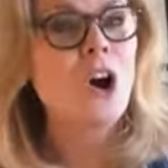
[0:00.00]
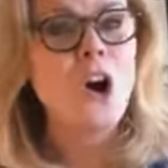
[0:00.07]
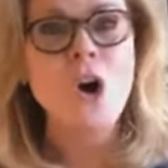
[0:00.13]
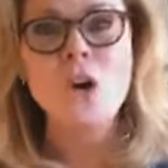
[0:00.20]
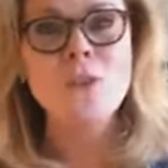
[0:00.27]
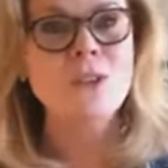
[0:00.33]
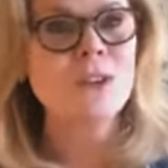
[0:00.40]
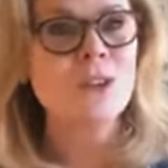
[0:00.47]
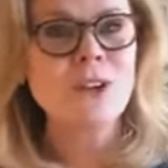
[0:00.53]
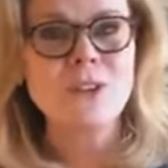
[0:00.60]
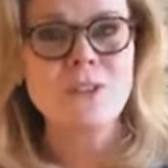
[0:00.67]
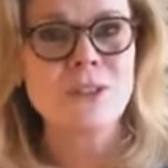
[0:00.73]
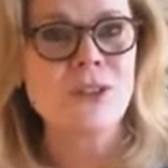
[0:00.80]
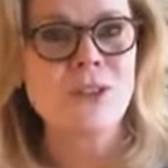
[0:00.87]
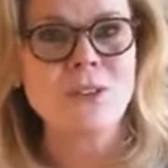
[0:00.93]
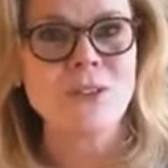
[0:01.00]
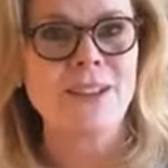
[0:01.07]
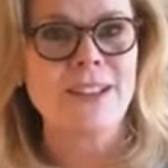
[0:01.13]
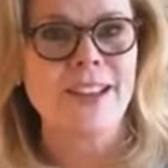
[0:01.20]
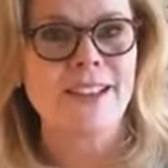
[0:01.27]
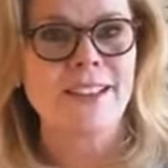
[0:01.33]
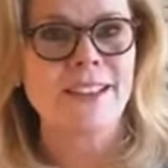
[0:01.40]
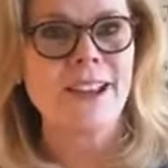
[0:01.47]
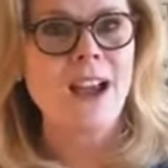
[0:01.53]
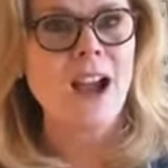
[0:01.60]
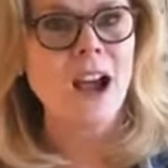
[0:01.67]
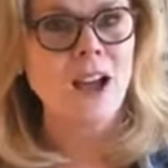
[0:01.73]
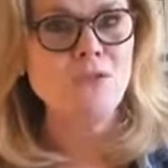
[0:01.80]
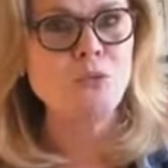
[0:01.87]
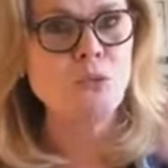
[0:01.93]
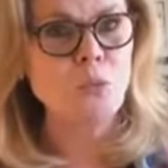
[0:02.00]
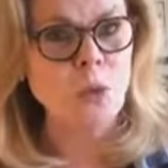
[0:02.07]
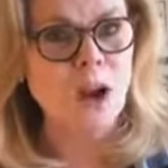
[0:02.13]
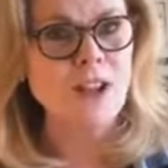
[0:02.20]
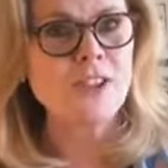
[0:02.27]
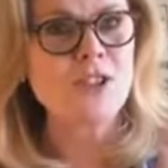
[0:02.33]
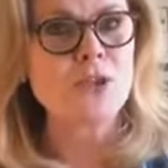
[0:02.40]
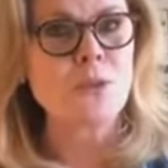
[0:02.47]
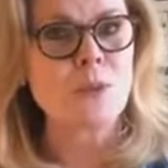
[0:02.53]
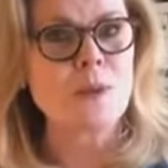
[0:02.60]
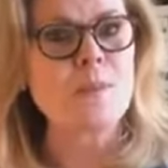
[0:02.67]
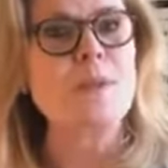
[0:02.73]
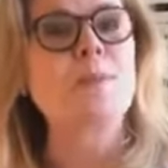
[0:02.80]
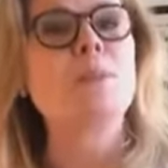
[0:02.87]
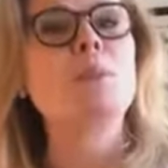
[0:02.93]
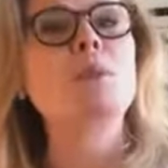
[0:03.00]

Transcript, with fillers: Over and over and over again. I've watched women